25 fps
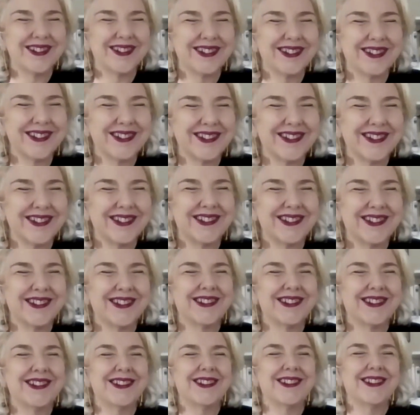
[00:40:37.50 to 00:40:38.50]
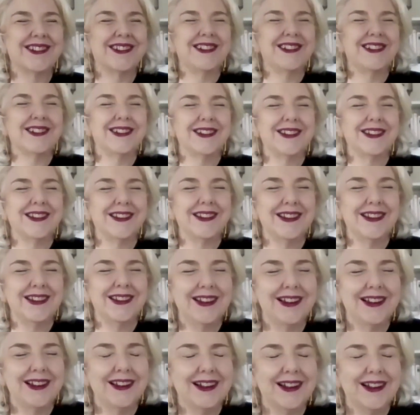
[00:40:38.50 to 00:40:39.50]

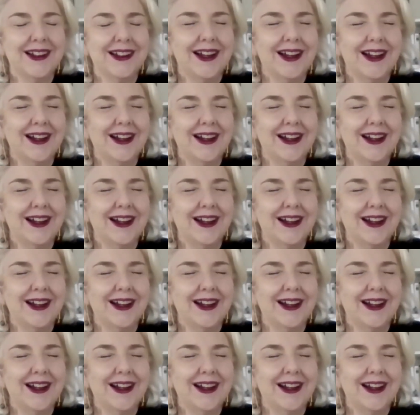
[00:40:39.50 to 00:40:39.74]
Nothing is said.